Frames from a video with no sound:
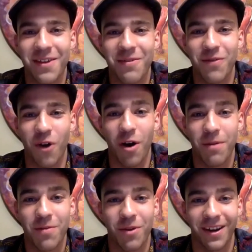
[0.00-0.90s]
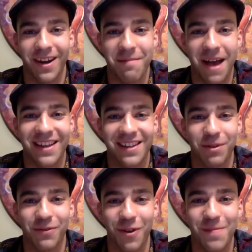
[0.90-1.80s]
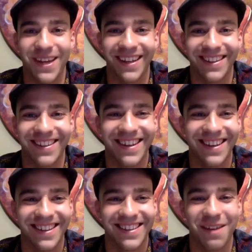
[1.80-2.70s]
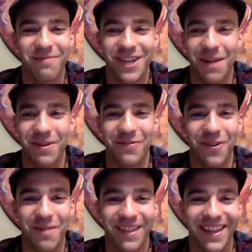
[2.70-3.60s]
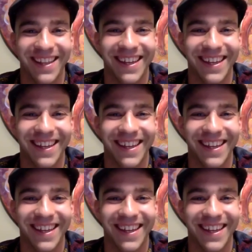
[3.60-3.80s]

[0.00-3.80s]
we've all been working on mask performing in some shape or form lately.